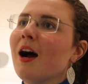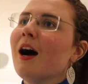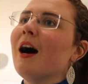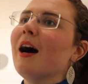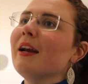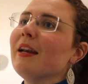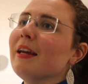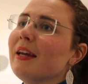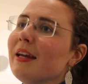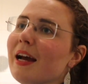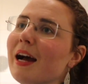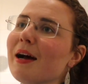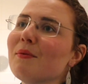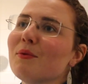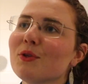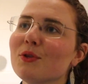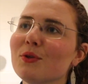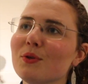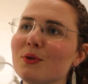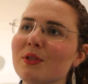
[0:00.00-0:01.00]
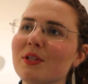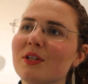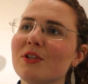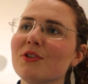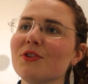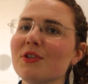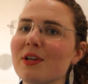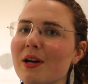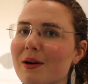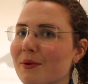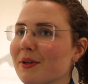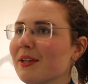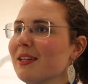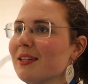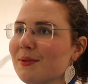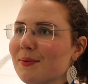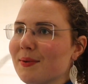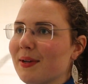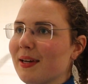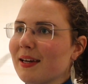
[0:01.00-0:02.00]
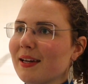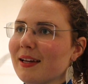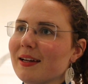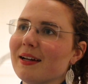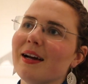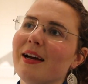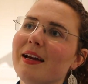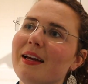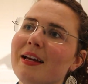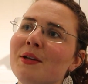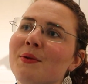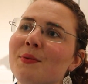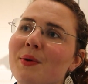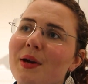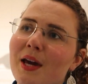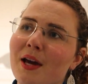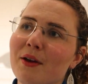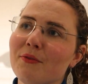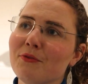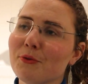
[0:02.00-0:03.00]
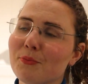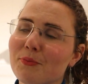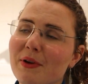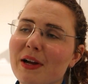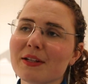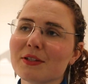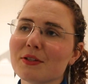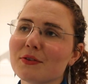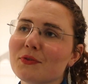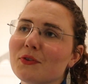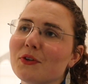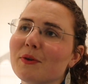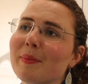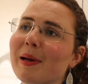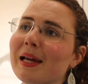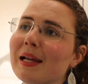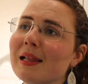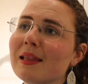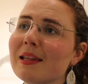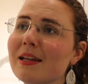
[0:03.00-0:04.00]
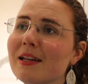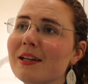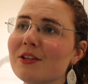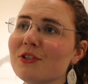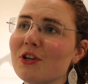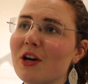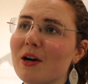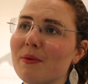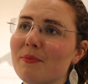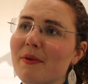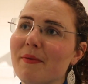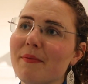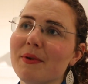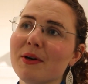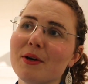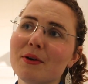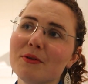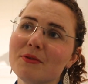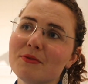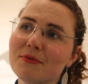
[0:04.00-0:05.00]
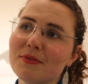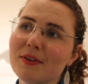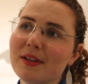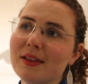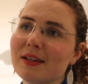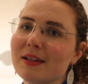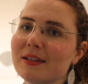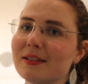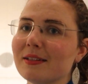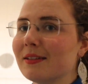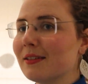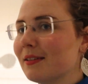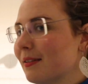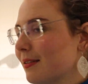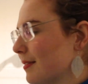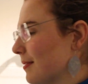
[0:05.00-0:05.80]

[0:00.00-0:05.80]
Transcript: Honey, I will do the shower this week. I anyway have to practice for my cleaning job when we go to Finland.